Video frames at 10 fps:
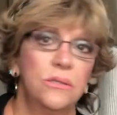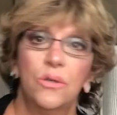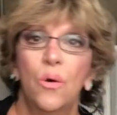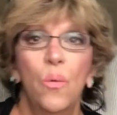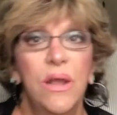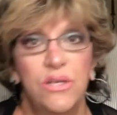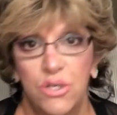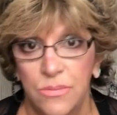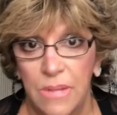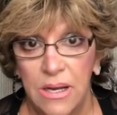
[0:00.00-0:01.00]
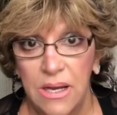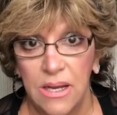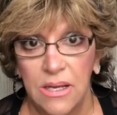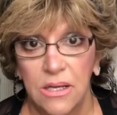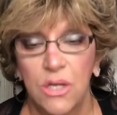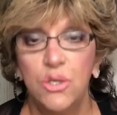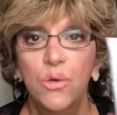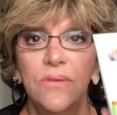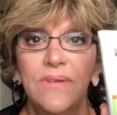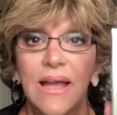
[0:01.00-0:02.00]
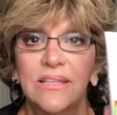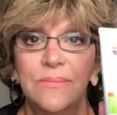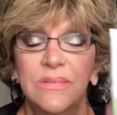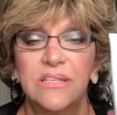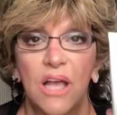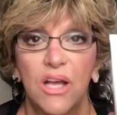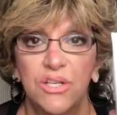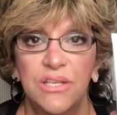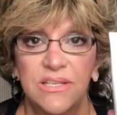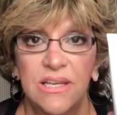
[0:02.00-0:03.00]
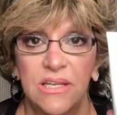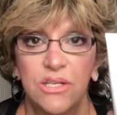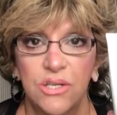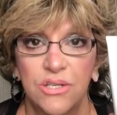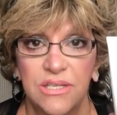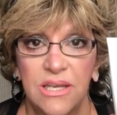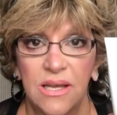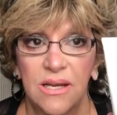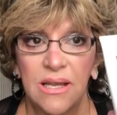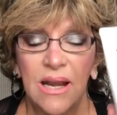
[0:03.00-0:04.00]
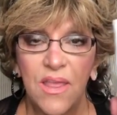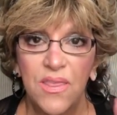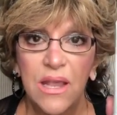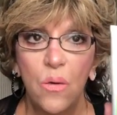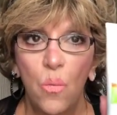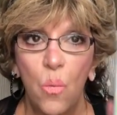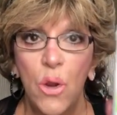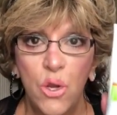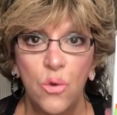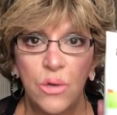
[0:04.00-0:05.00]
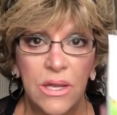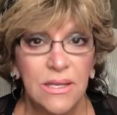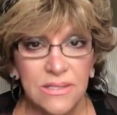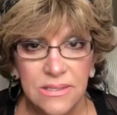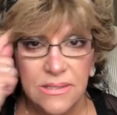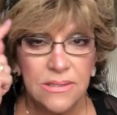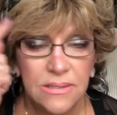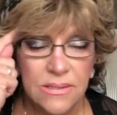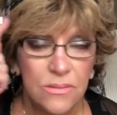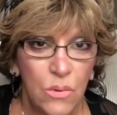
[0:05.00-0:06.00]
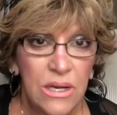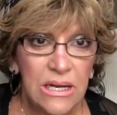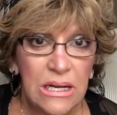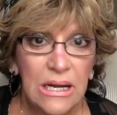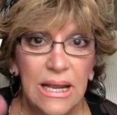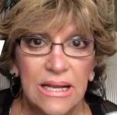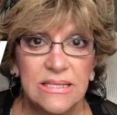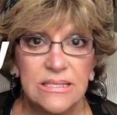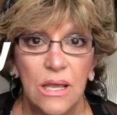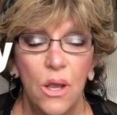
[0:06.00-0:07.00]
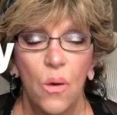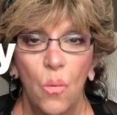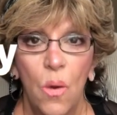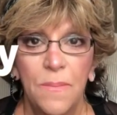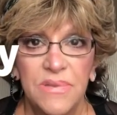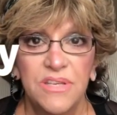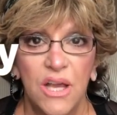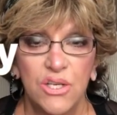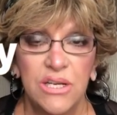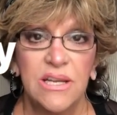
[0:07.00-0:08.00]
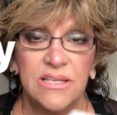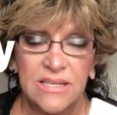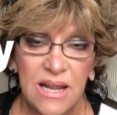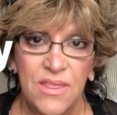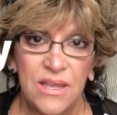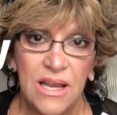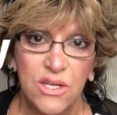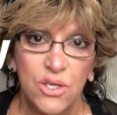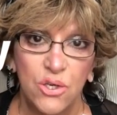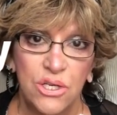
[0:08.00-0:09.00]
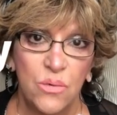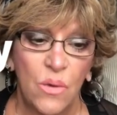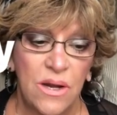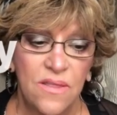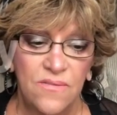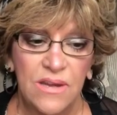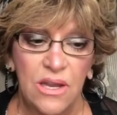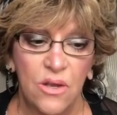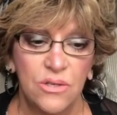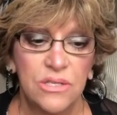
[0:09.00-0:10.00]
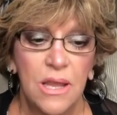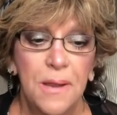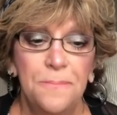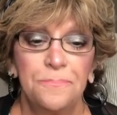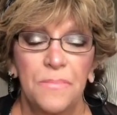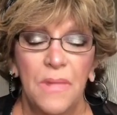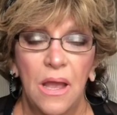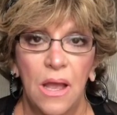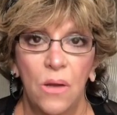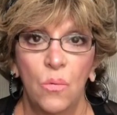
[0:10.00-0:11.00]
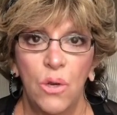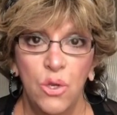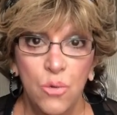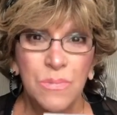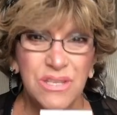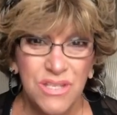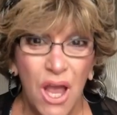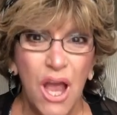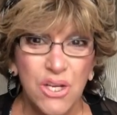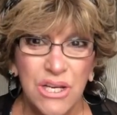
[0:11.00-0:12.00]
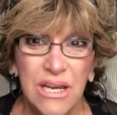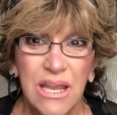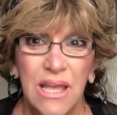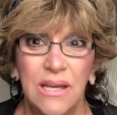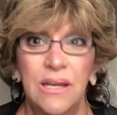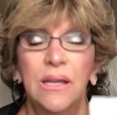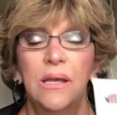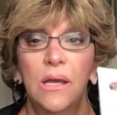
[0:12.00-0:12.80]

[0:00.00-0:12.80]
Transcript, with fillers: don't waste your money because you have got to massage this into your skin. And I think when it clicks, what massaging is, and I think I showed you in one of the videos, when you massage it in,